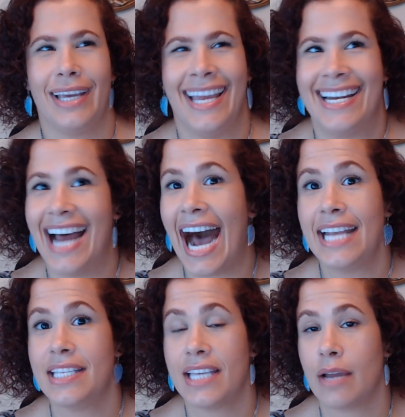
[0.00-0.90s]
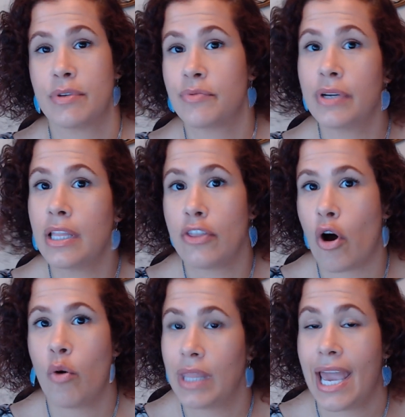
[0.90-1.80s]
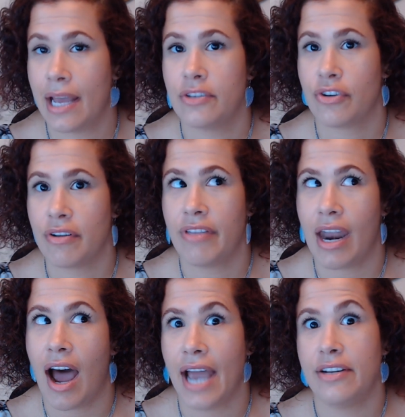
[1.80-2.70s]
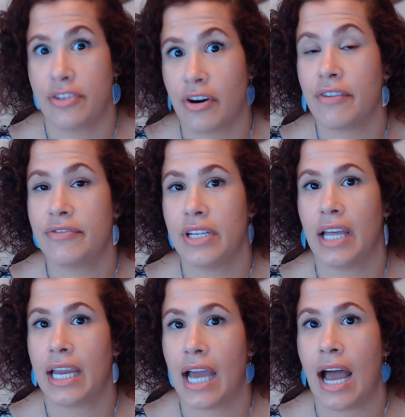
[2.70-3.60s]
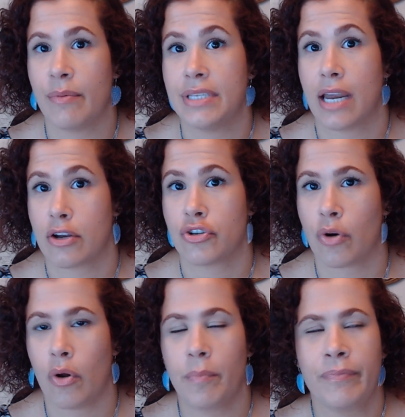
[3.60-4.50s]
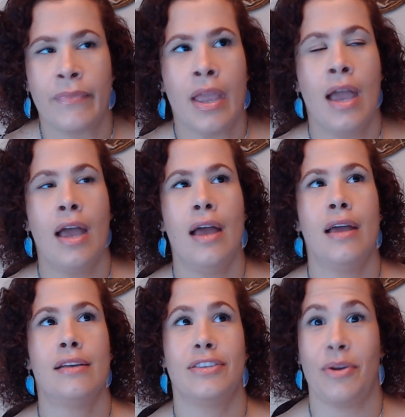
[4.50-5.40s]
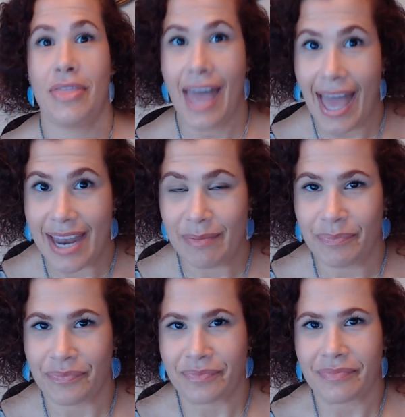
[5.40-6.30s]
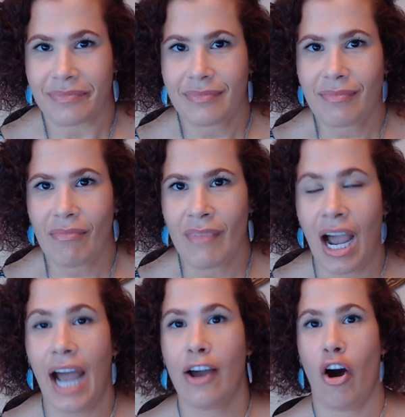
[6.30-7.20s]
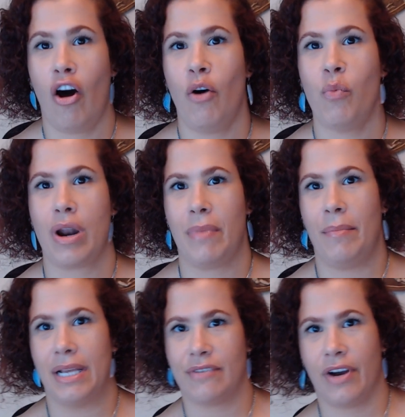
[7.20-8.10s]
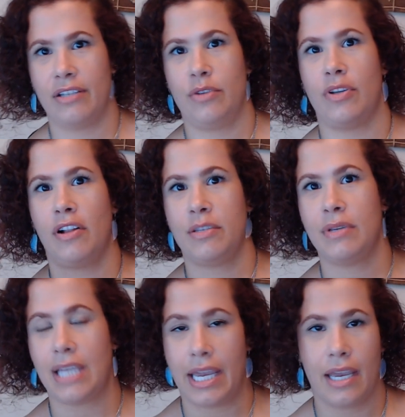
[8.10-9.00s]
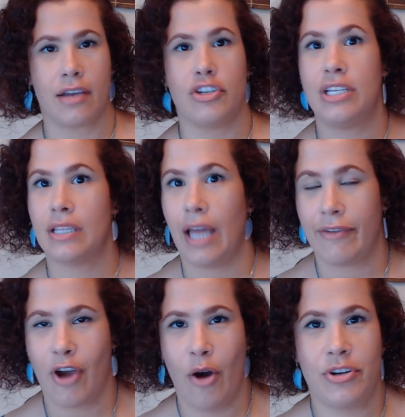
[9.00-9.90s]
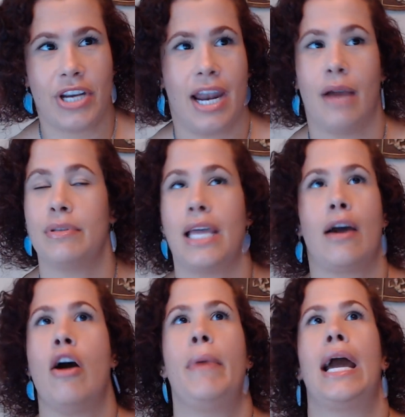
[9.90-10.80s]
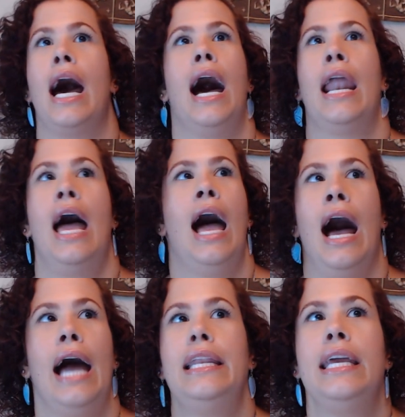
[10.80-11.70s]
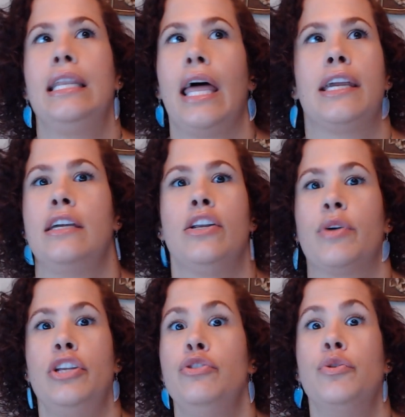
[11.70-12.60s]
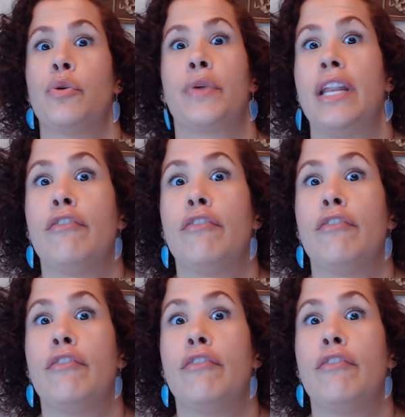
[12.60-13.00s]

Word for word: in hindsight was really the only answer that I deserved. Like I was out of control. So then I call one of my best friends who's also a psychic and she's a life coach and I was like, "Oh my god, I need like, you know, can you do a reading